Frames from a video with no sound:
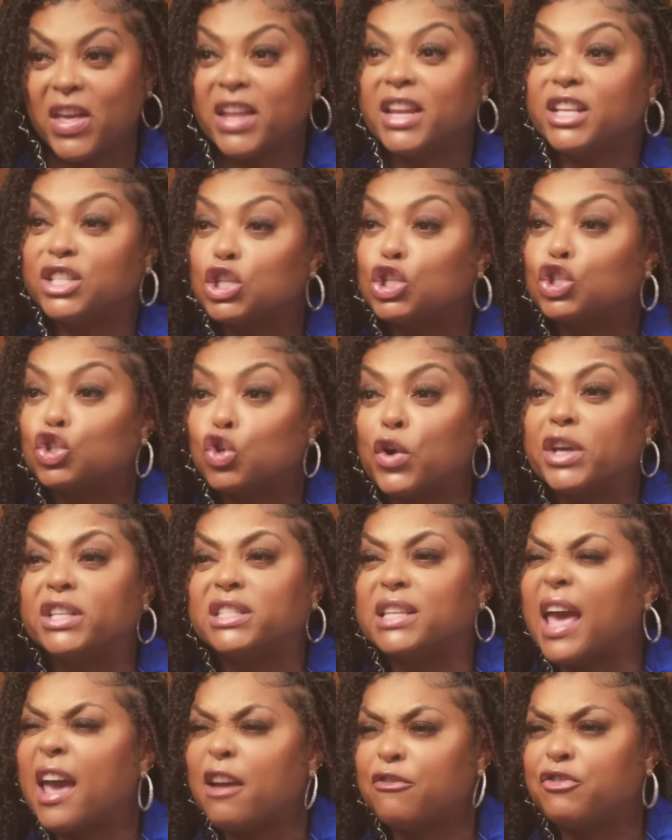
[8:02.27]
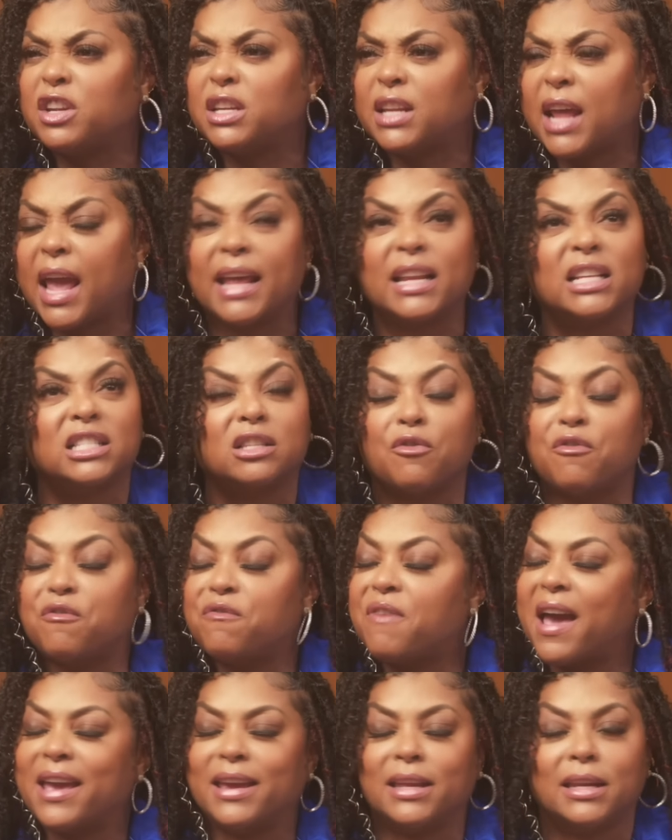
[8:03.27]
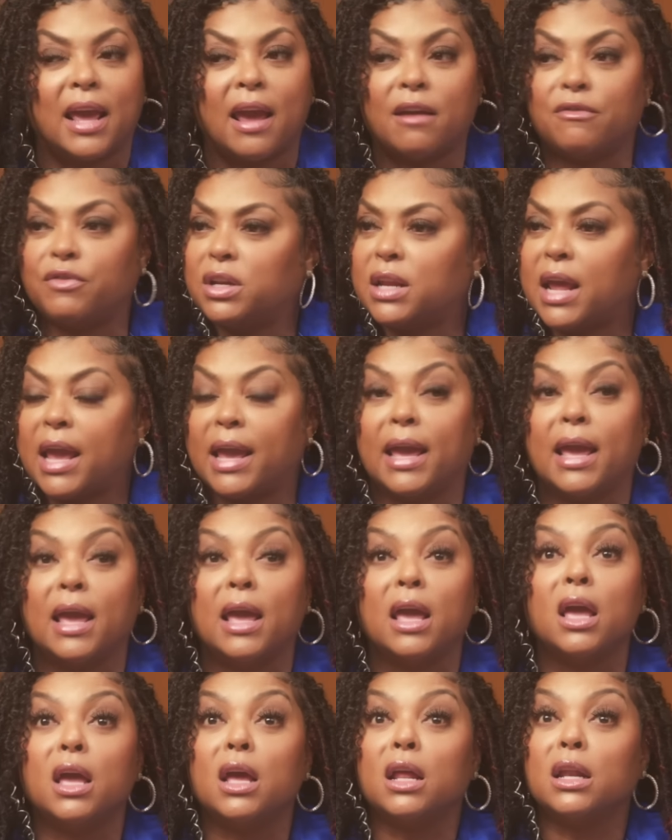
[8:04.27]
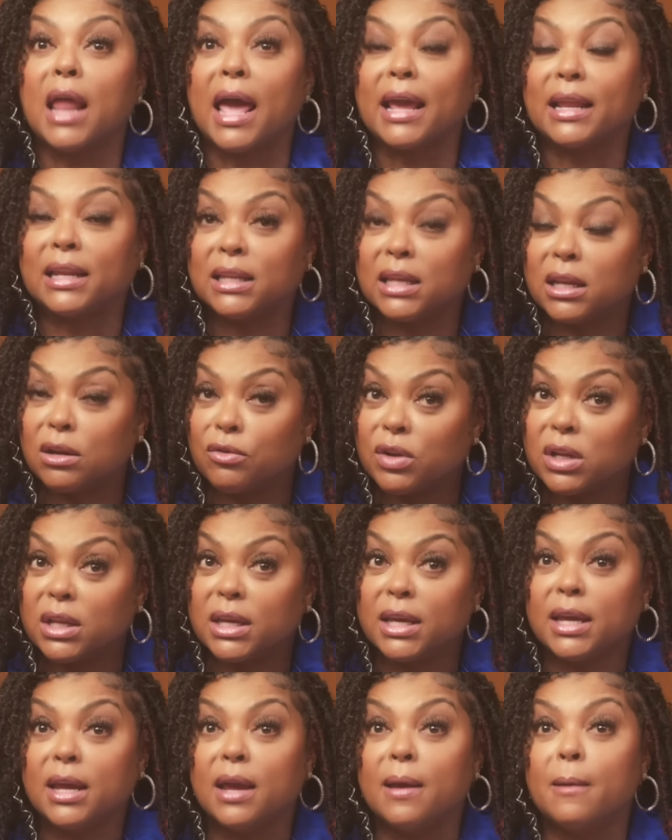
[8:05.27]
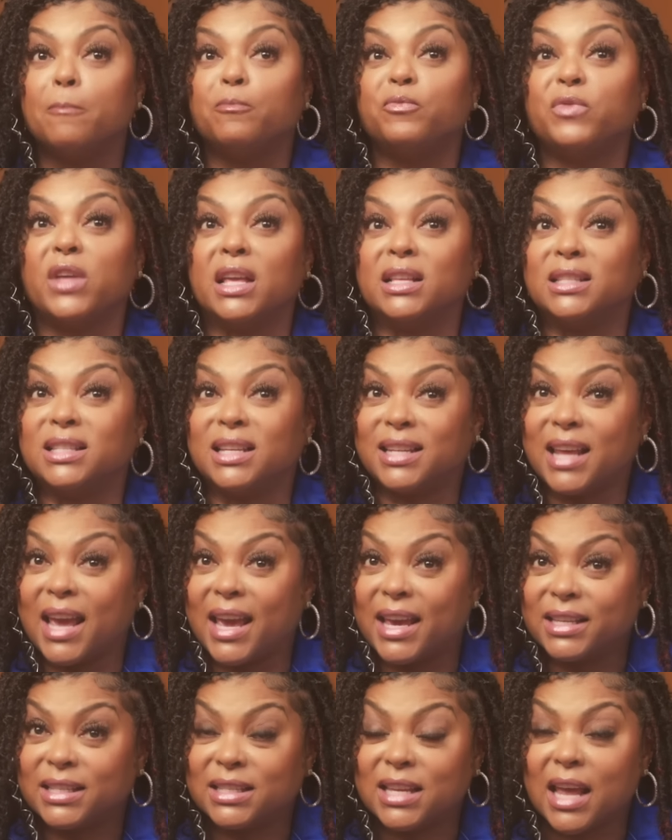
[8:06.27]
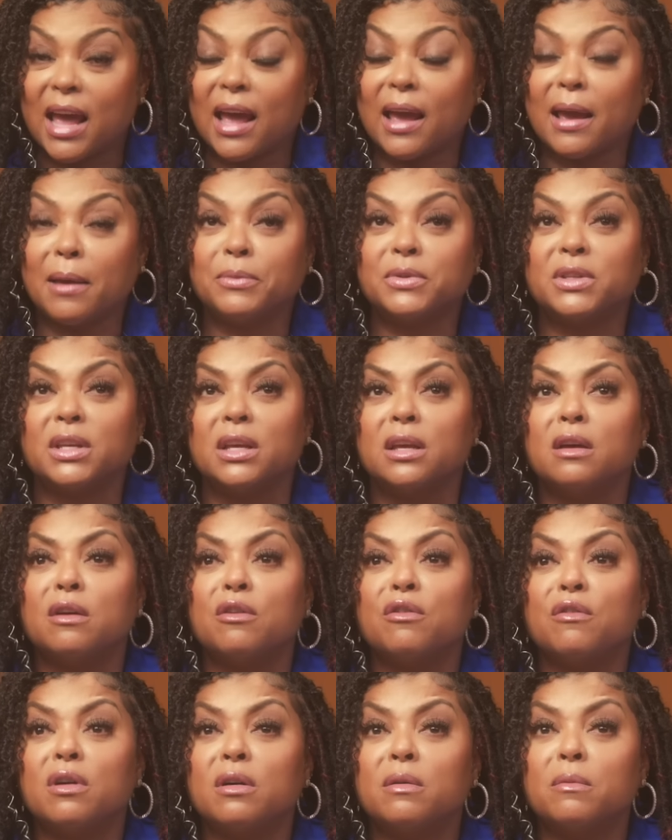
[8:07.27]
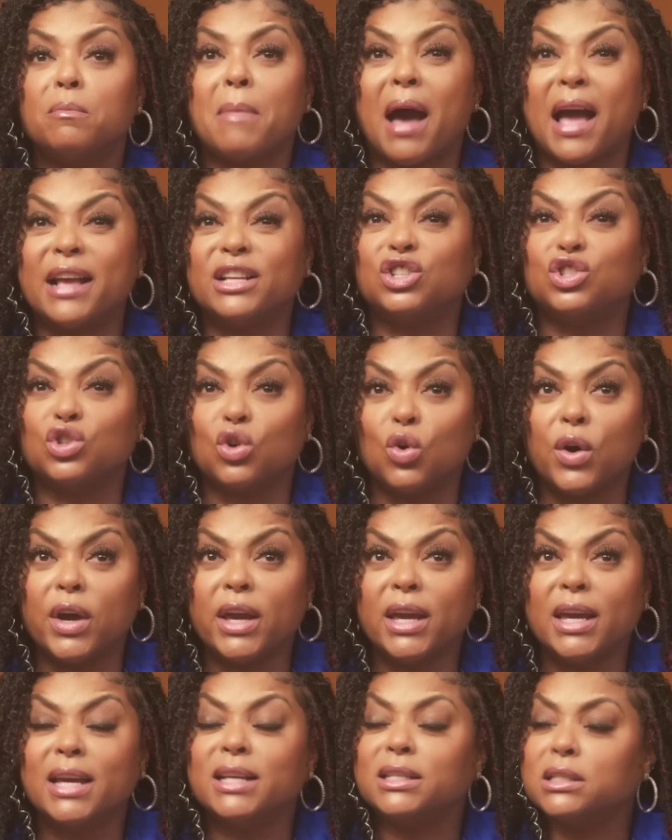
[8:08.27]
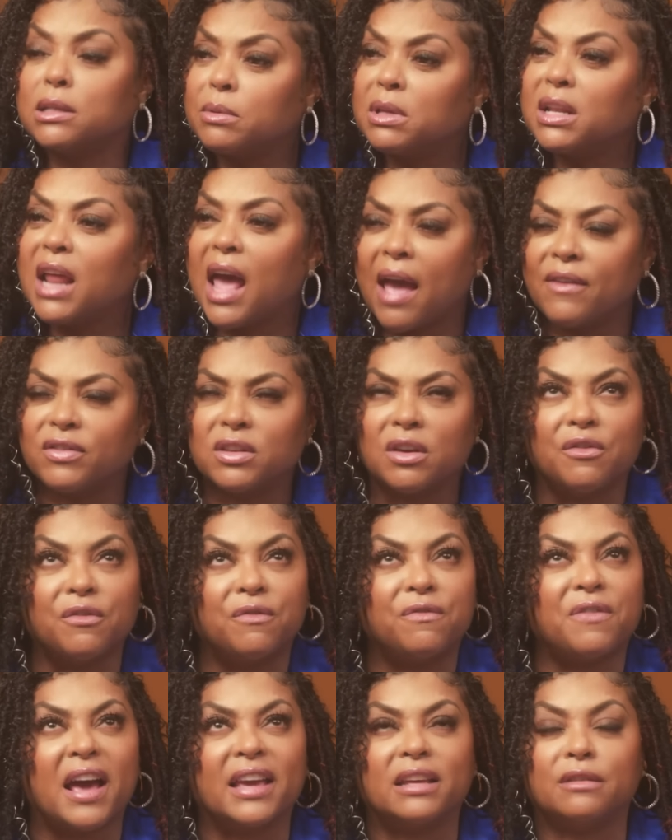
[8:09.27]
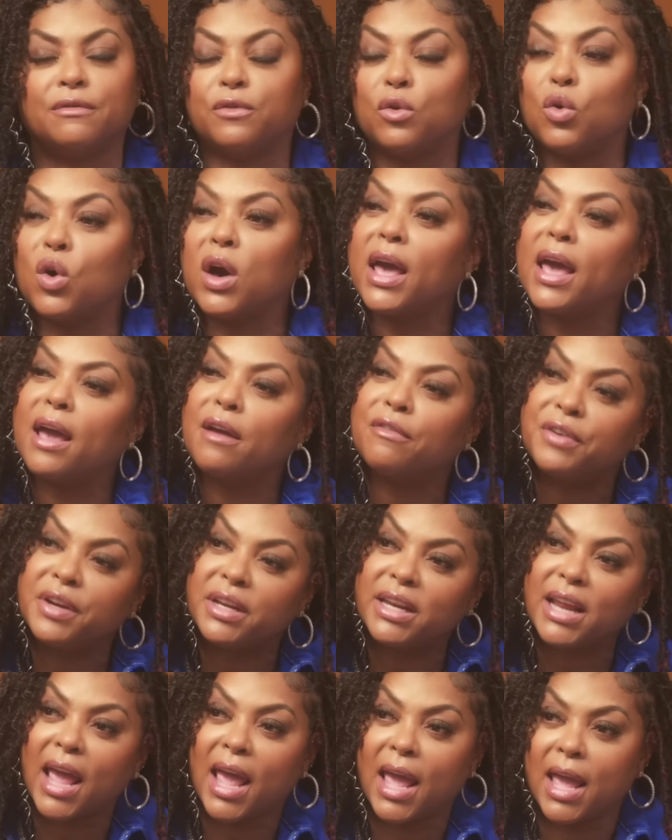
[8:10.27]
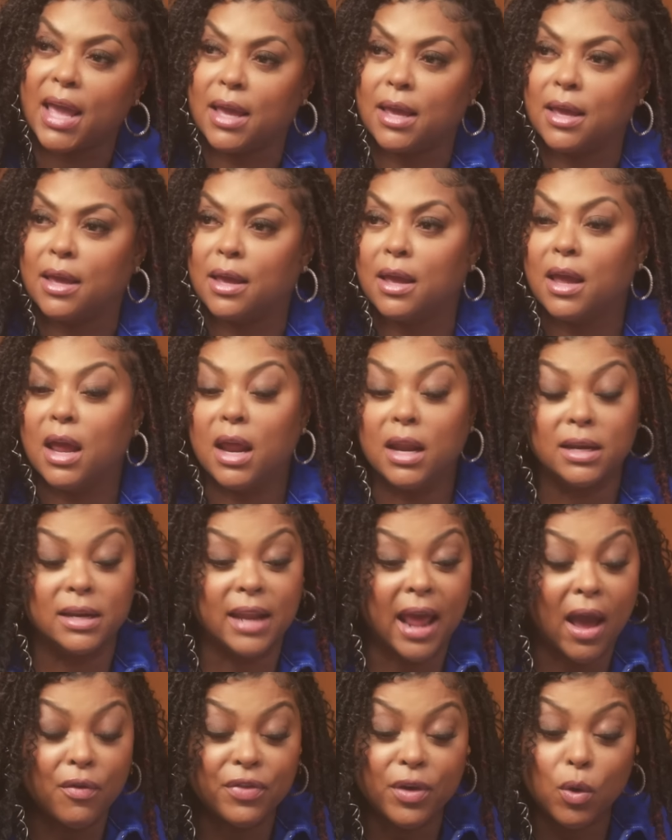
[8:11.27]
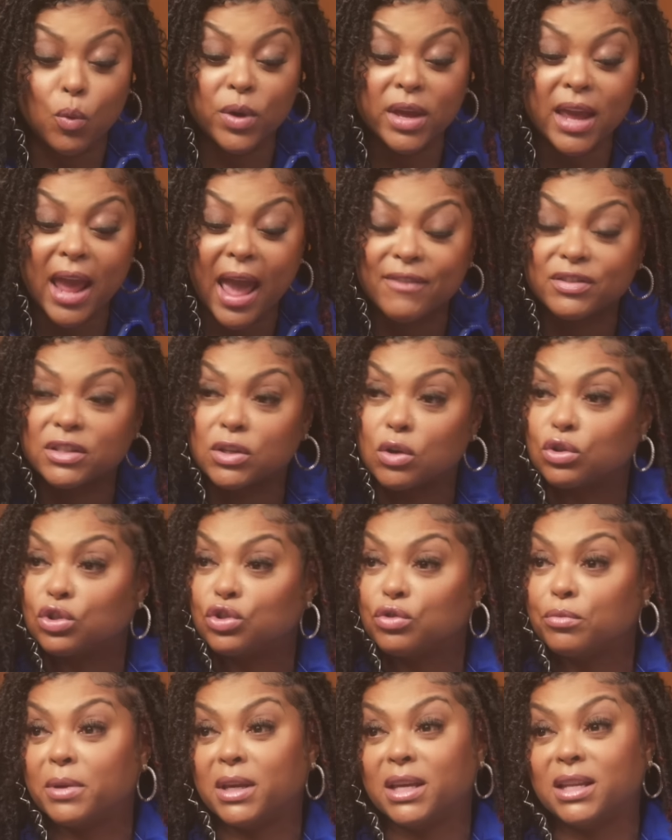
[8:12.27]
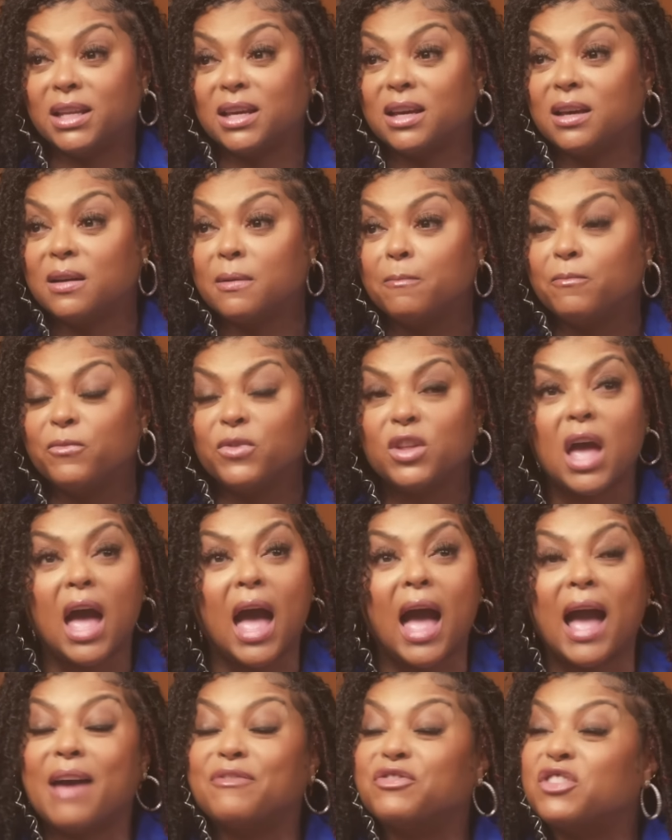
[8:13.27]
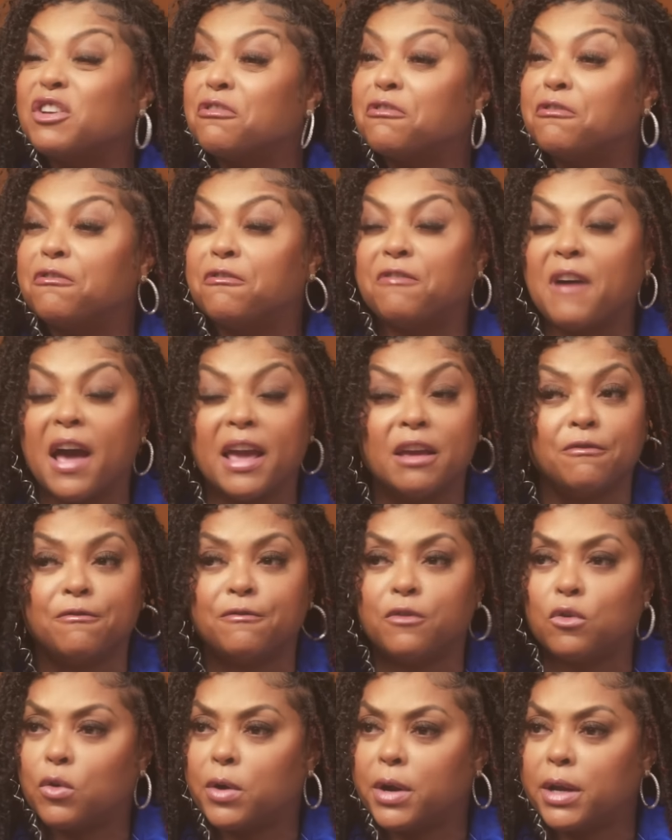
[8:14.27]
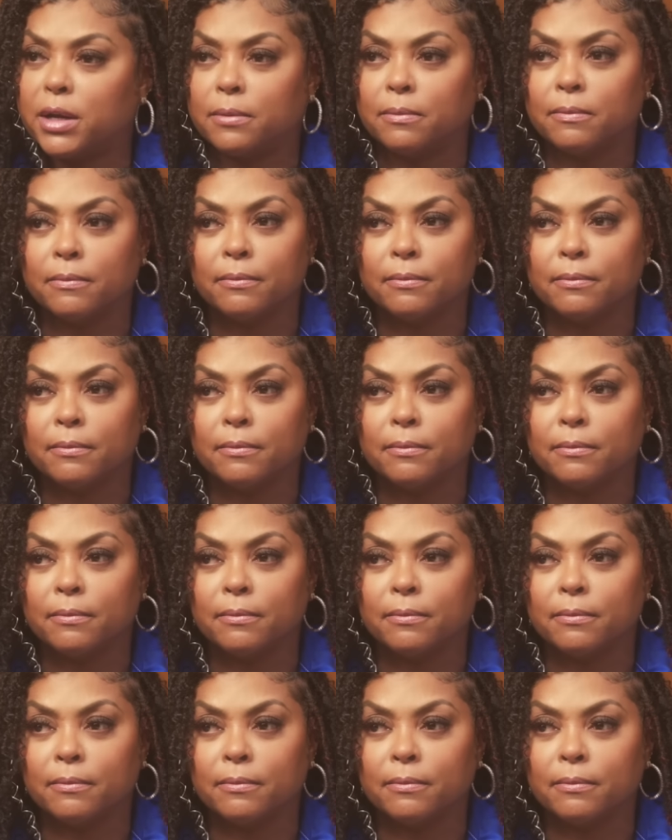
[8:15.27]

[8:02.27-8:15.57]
And it's a choice every day and it's a fight every day. Like literally in today's times, my joy is something I have to fight for every day. Mm. Now that we have social media, I have to fight for it.